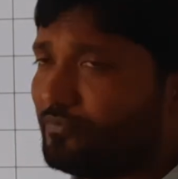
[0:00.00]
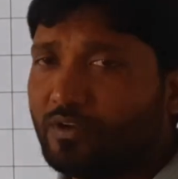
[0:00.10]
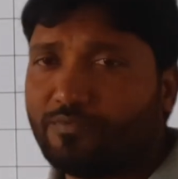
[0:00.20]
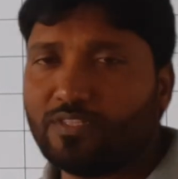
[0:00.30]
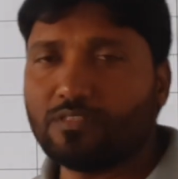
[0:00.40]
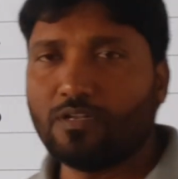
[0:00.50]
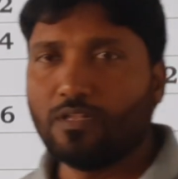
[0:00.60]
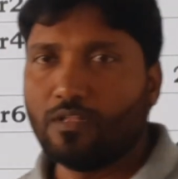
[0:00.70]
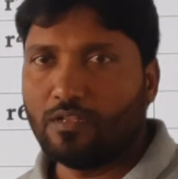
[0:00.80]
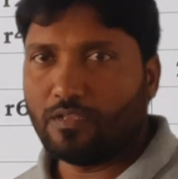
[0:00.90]
be filled with
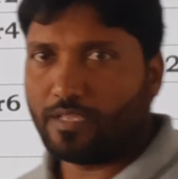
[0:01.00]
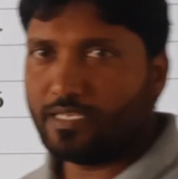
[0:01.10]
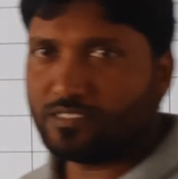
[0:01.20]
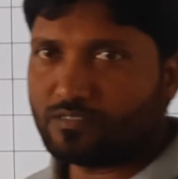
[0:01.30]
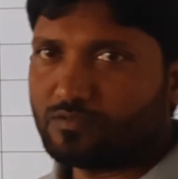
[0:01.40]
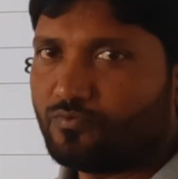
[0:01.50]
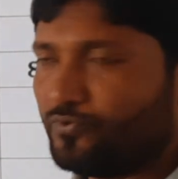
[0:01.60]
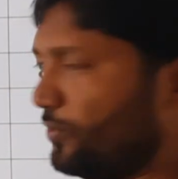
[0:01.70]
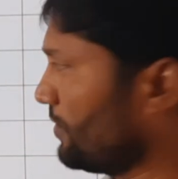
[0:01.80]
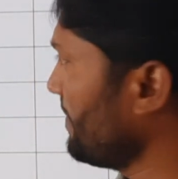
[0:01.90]

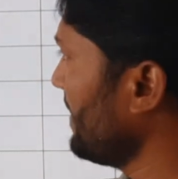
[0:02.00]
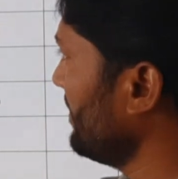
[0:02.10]
S4.